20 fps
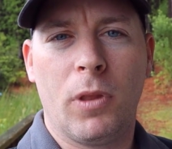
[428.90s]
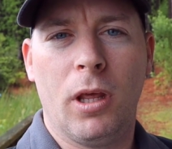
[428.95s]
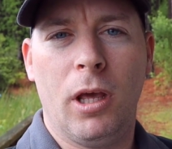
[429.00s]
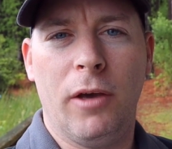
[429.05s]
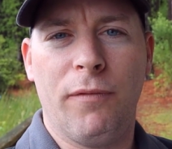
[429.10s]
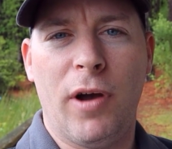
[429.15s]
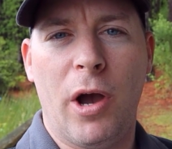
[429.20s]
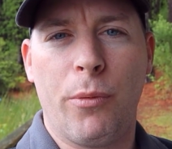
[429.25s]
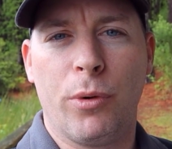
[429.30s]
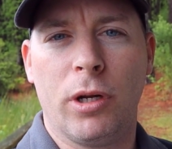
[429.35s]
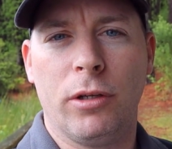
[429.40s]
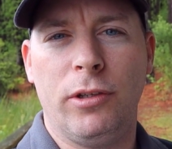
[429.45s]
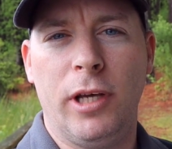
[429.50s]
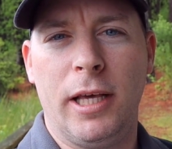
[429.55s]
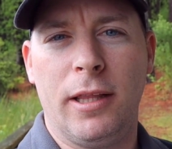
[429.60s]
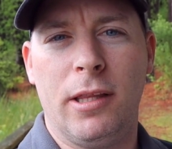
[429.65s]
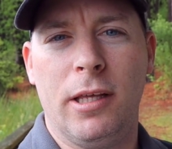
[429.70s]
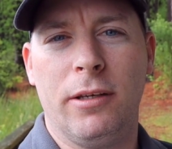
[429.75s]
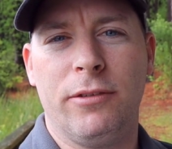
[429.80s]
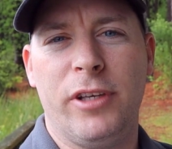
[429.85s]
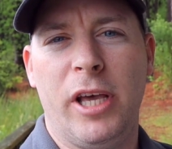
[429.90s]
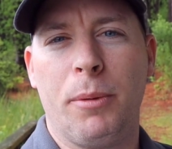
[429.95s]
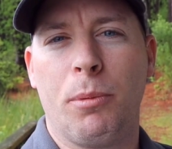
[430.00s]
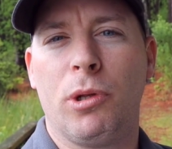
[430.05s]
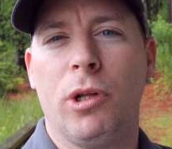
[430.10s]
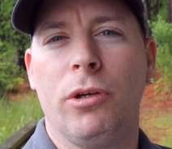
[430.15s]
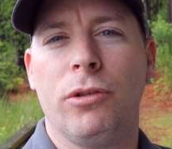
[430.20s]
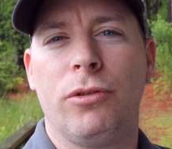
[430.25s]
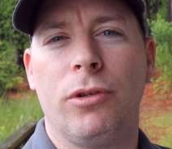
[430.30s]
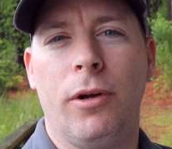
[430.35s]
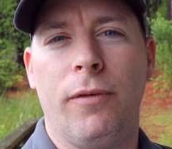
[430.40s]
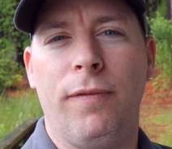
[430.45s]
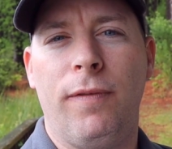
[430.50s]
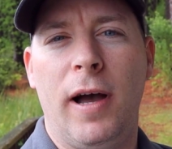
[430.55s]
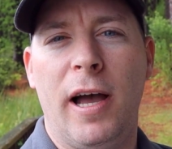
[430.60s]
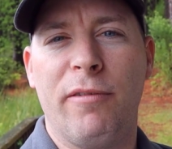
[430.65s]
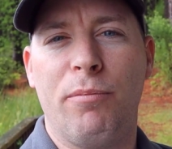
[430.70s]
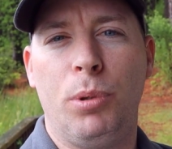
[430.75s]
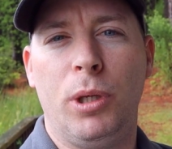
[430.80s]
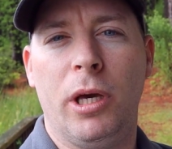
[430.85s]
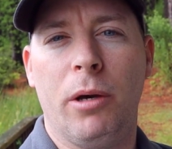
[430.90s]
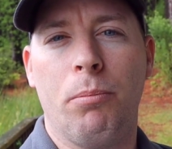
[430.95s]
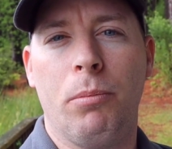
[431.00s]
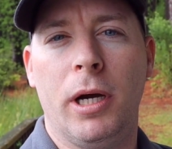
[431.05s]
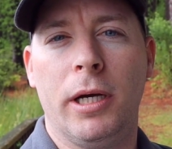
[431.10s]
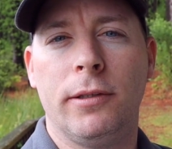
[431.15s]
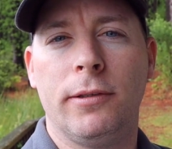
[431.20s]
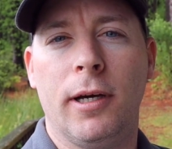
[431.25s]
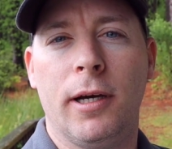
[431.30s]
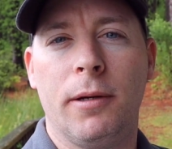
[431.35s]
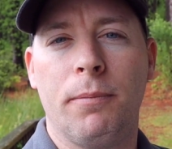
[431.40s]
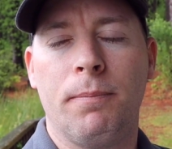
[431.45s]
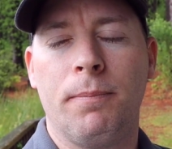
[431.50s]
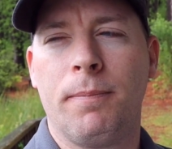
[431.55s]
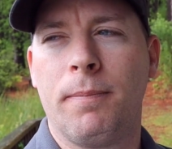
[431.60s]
if I were to take the exam closer to 5 p.m. my time.